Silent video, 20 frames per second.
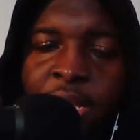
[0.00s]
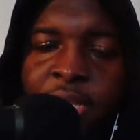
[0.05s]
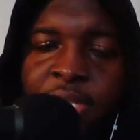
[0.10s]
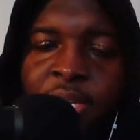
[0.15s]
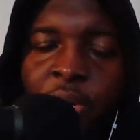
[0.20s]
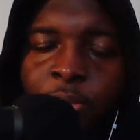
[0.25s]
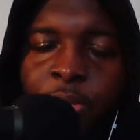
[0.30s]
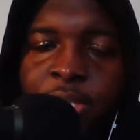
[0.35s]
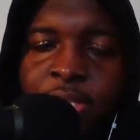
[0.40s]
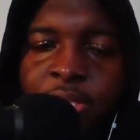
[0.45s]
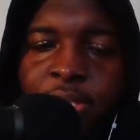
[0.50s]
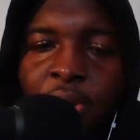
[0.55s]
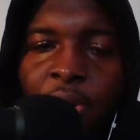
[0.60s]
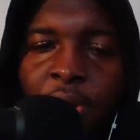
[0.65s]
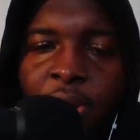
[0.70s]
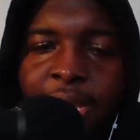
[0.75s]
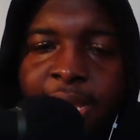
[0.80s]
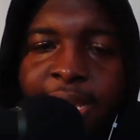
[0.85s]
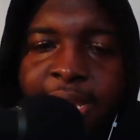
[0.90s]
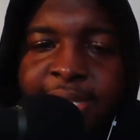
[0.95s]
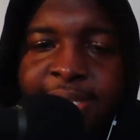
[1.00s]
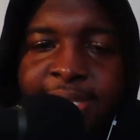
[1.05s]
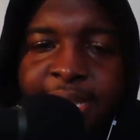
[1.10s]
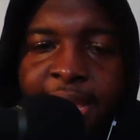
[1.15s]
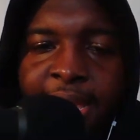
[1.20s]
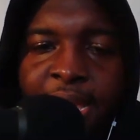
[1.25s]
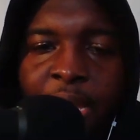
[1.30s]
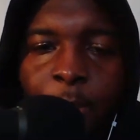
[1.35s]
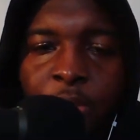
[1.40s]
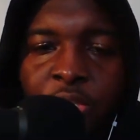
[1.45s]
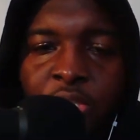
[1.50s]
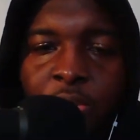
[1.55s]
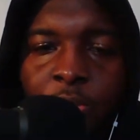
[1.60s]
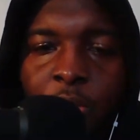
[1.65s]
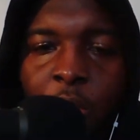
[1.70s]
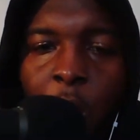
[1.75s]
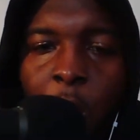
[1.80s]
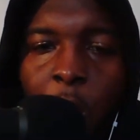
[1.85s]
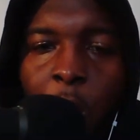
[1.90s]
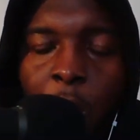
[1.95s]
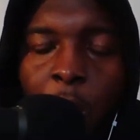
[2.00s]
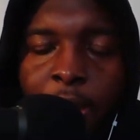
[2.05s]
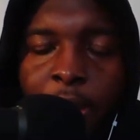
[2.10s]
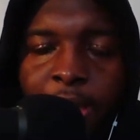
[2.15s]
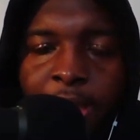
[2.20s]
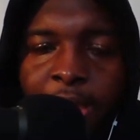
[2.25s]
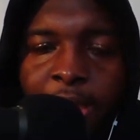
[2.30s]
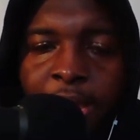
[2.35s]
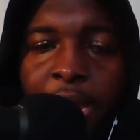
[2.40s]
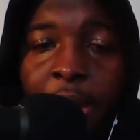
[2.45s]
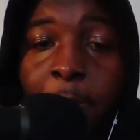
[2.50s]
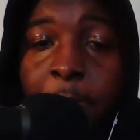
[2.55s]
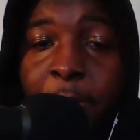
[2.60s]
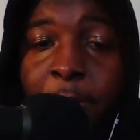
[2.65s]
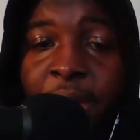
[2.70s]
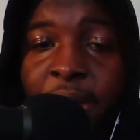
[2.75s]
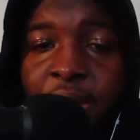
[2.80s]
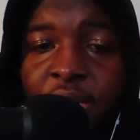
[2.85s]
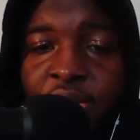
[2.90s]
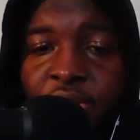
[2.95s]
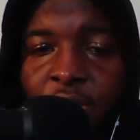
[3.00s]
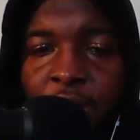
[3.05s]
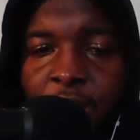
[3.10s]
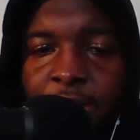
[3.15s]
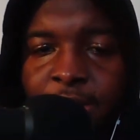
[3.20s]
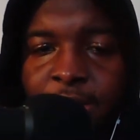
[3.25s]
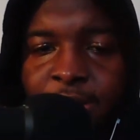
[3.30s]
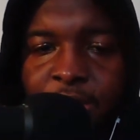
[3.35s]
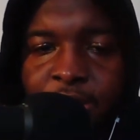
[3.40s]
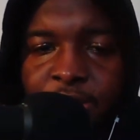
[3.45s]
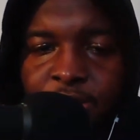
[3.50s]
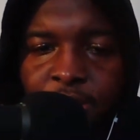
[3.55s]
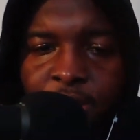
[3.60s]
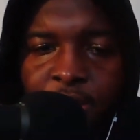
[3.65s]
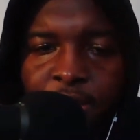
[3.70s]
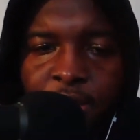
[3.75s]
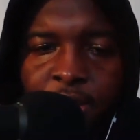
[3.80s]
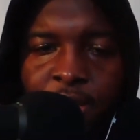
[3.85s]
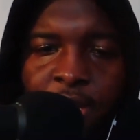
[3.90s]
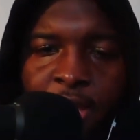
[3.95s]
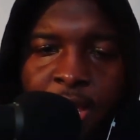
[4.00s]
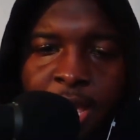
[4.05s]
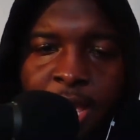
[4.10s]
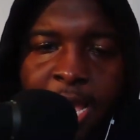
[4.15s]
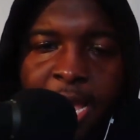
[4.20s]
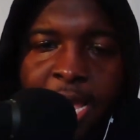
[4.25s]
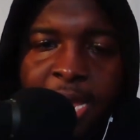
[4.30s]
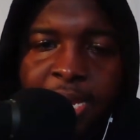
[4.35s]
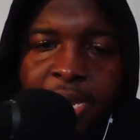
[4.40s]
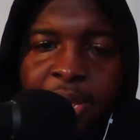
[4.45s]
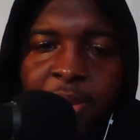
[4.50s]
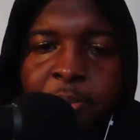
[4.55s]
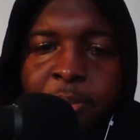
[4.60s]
Tony Stark is what you call a mechatronics engineer, and a